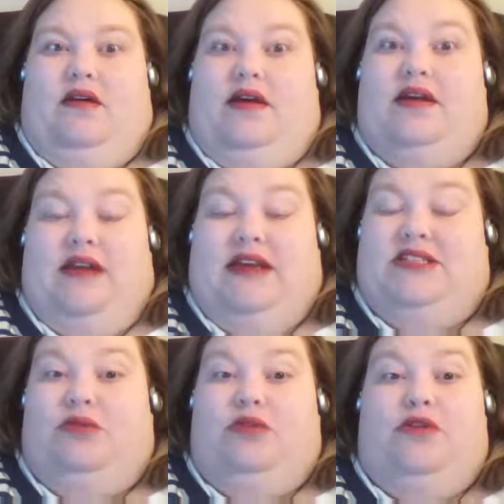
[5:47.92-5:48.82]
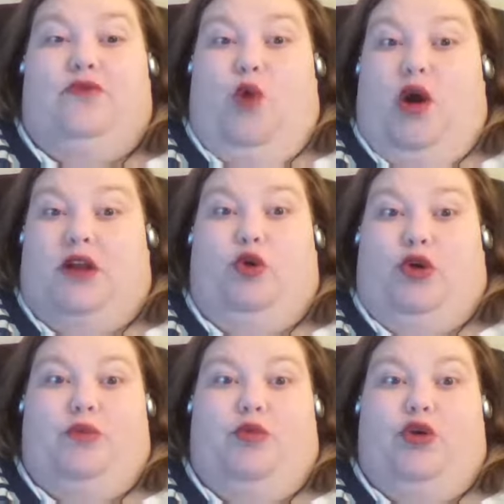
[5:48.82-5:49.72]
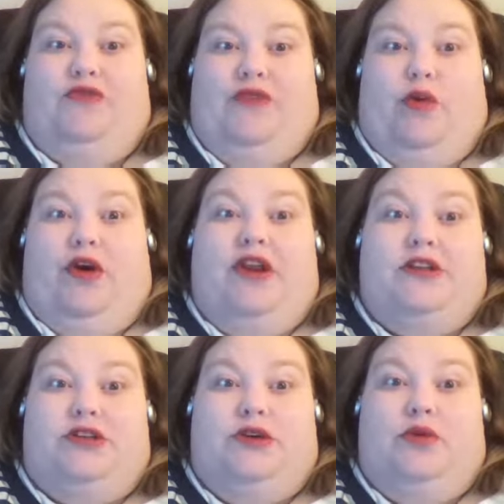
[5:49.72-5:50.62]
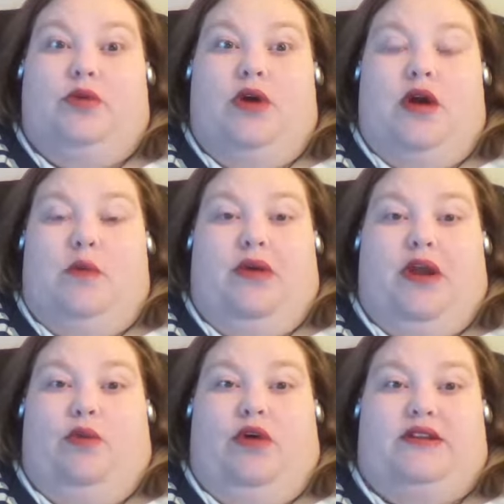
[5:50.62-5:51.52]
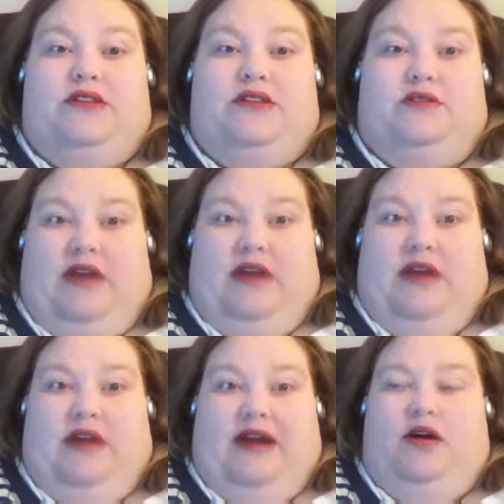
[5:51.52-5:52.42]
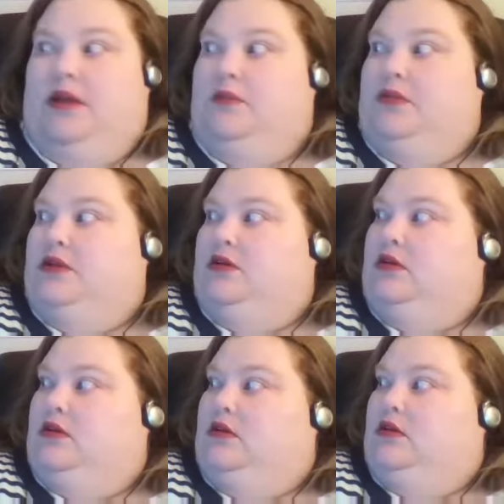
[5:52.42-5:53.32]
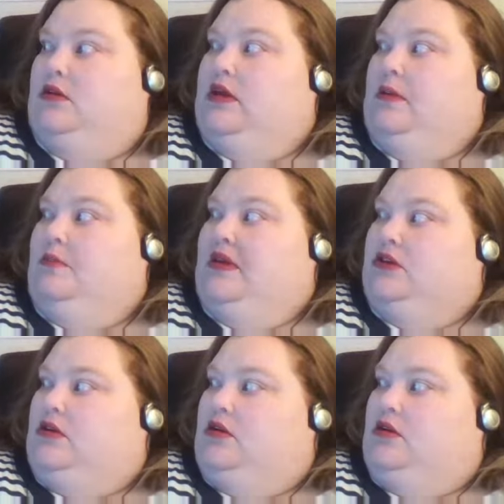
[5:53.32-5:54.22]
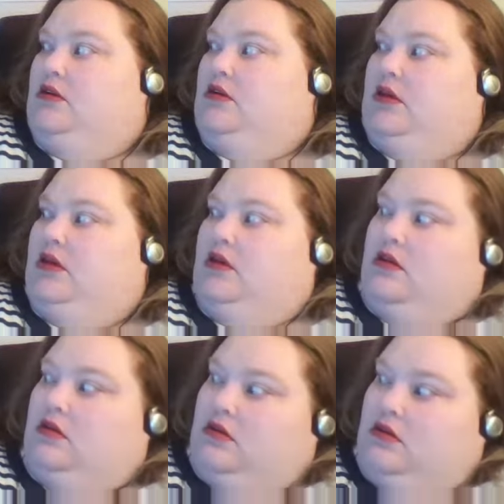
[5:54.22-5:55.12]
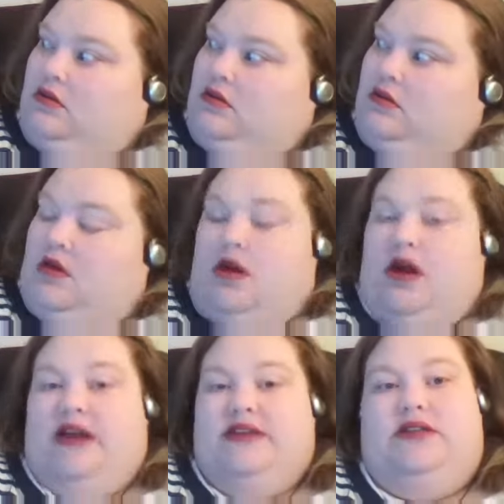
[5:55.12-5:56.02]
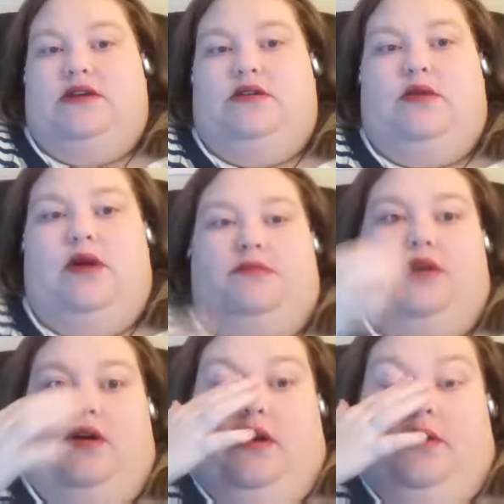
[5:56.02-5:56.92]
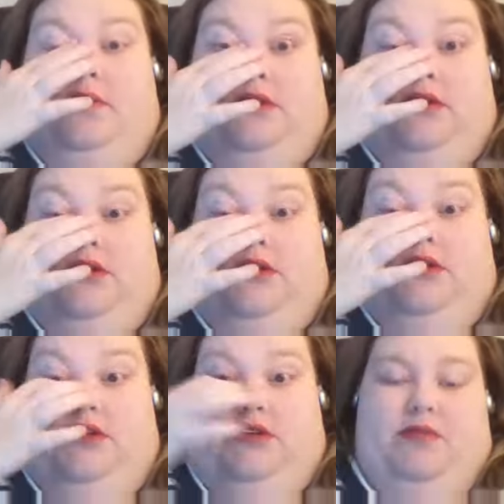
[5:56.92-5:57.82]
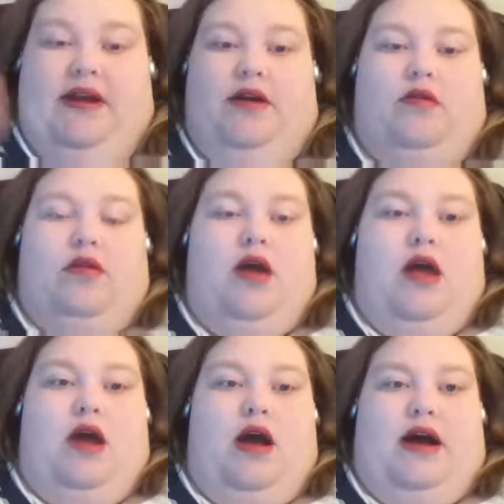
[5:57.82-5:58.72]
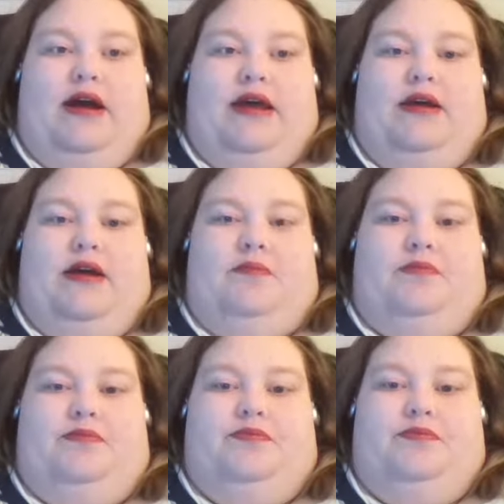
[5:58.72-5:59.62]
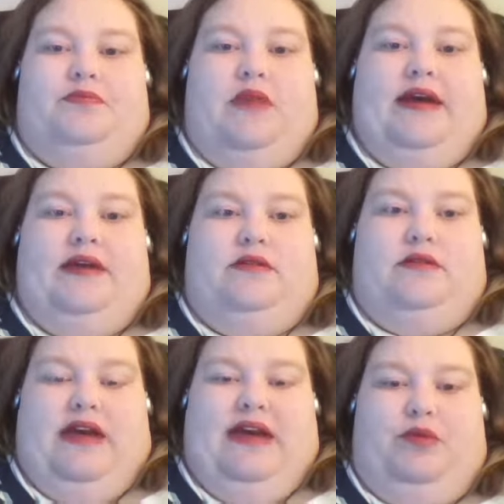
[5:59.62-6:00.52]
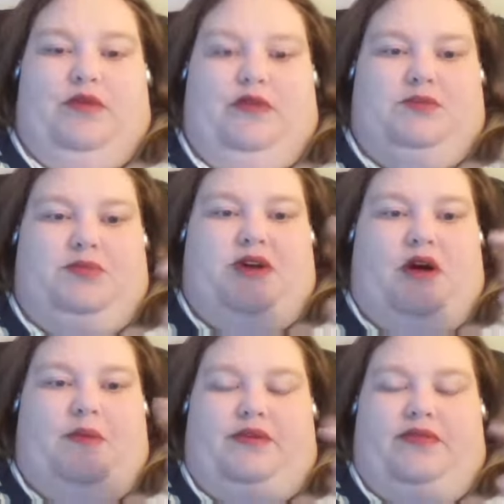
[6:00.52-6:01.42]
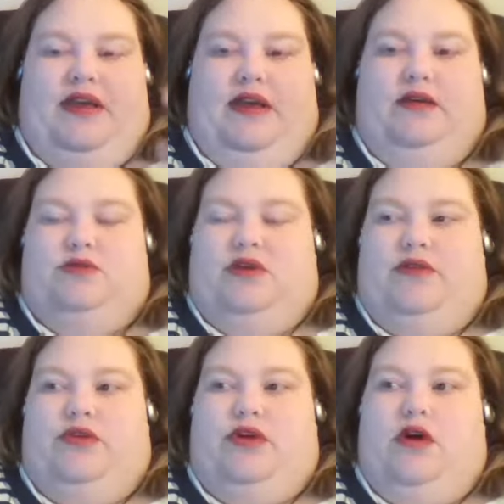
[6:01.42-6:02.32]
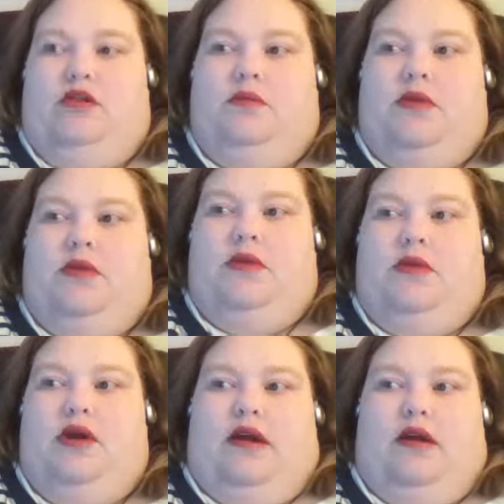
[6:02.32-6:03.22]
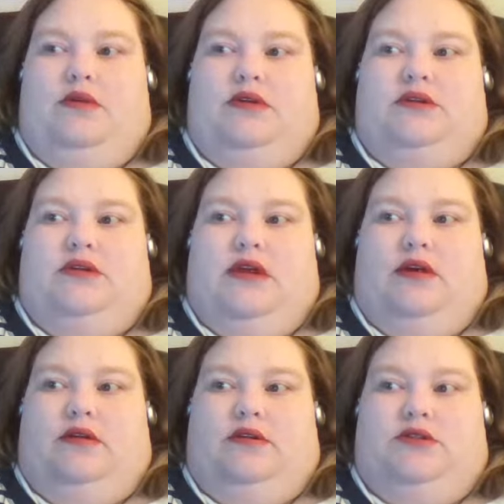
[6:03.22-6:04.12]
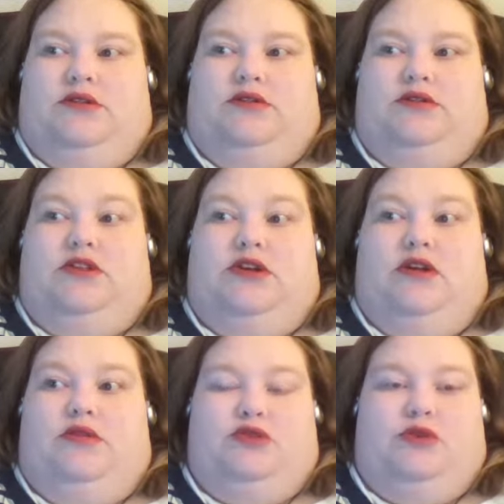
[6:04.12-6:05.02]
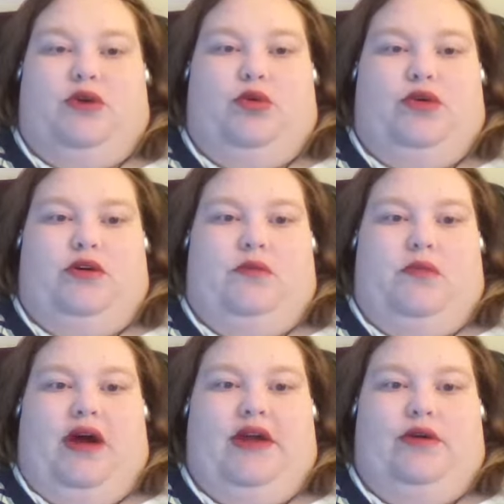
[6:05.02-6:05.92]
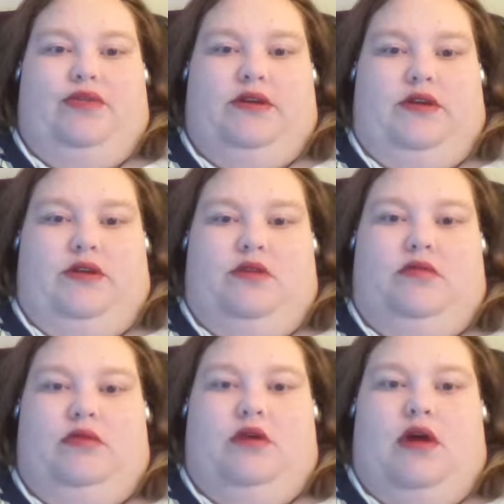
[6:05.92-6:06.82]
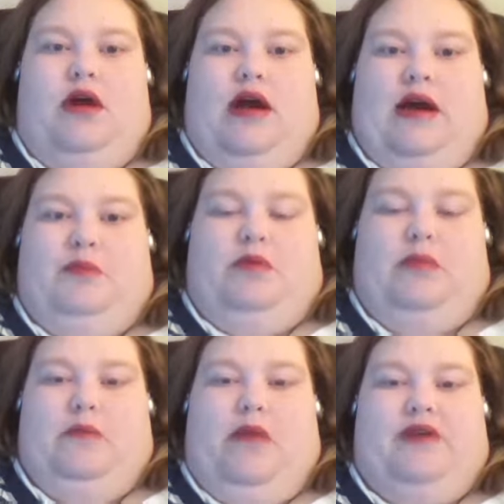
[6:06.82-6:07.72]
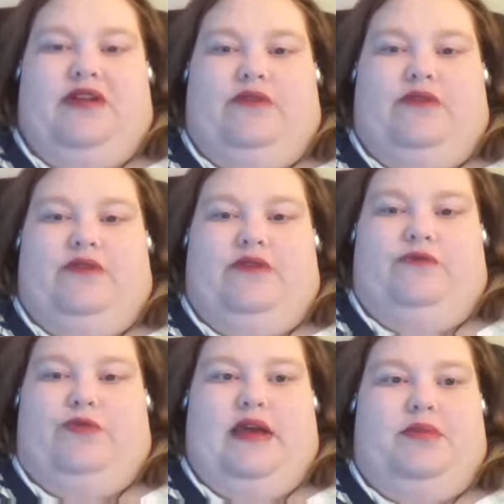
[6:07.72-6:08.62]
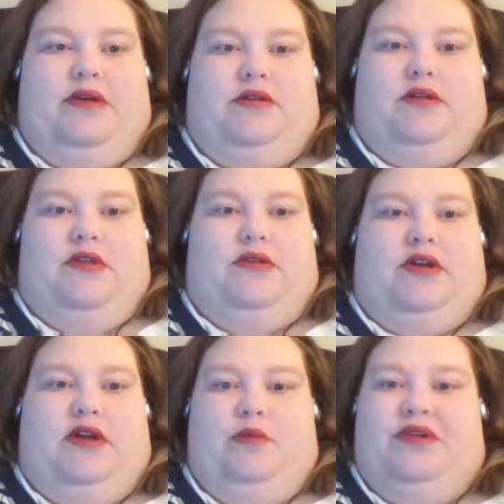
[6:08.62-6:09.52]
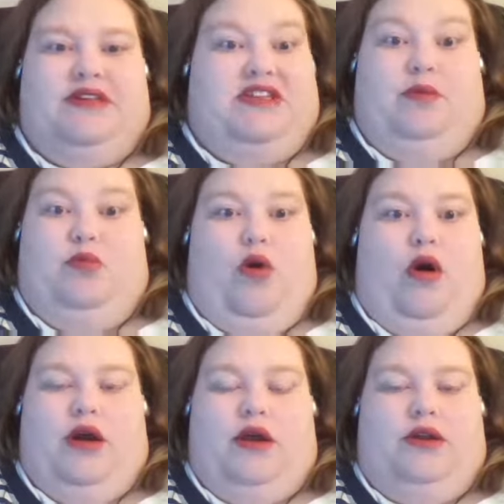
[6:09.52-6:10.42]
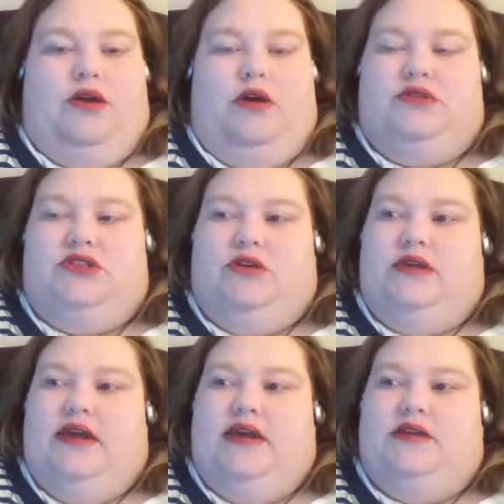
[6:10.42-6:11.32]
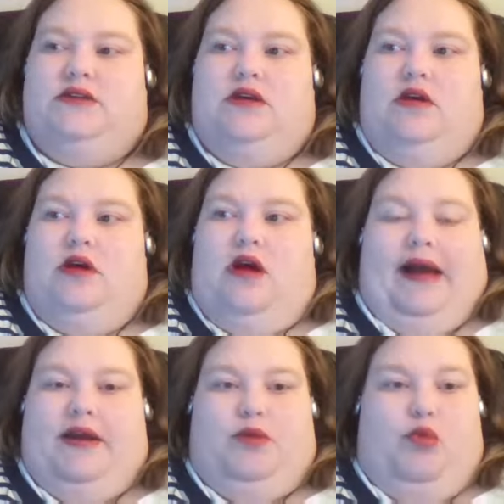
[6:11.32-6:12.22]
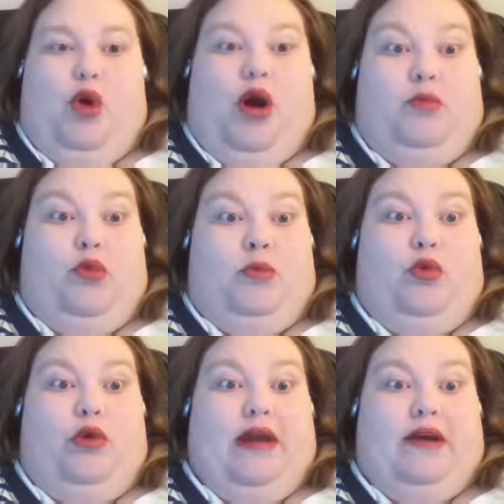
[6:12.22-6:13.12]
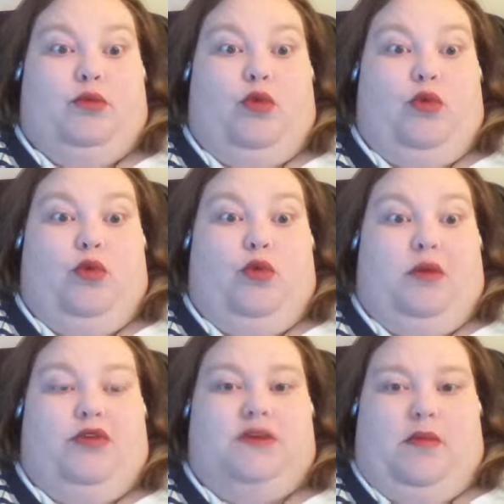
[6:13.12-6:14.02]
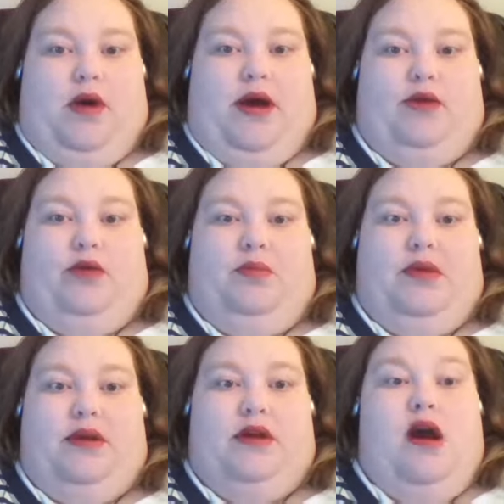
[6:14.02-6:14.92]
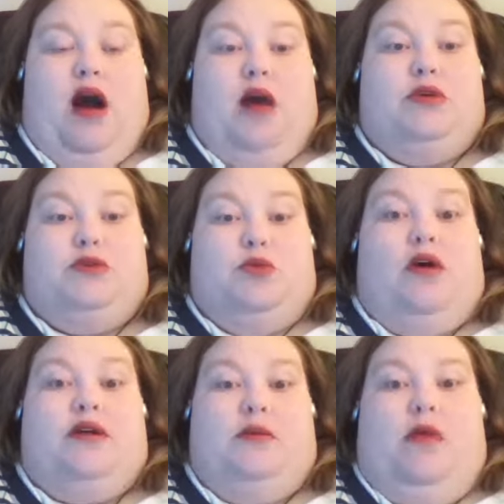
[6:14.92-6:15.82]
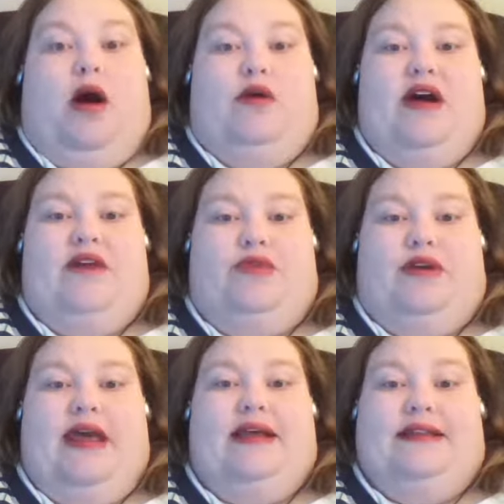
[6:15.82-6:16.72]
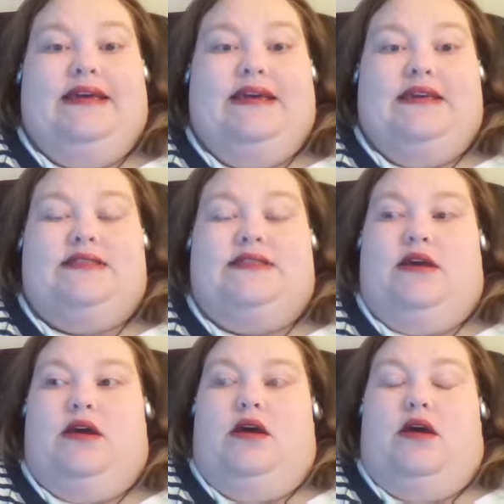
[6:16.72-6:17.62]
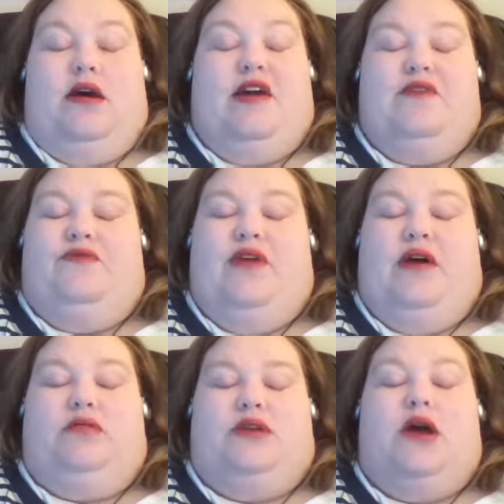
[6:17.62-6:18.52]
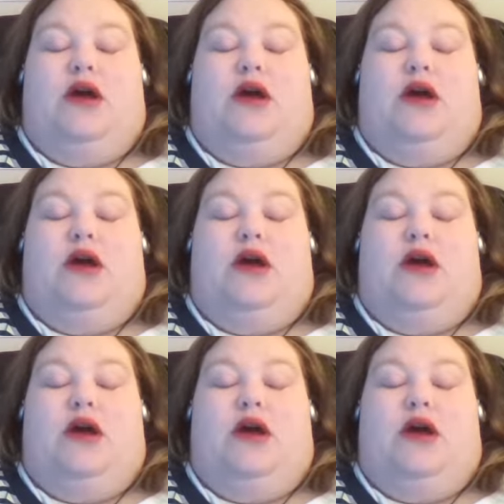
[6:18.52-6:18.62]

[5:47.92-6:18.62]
and I still could have walked more and more if I wanted to, but I wanted, I just timed. Yep, that's her, I think. I still um, timed because she just walked back up. I um, I had one of those pedometer thingies, whatever you call them, and I would, uh, you know, just record to a mile. Then you know, I'd put my mile down for the day, but other time would just keep walking. You know, certain days I could walk more and more. I could walk more than just a mile, but I was walking a mile every day at least and I felt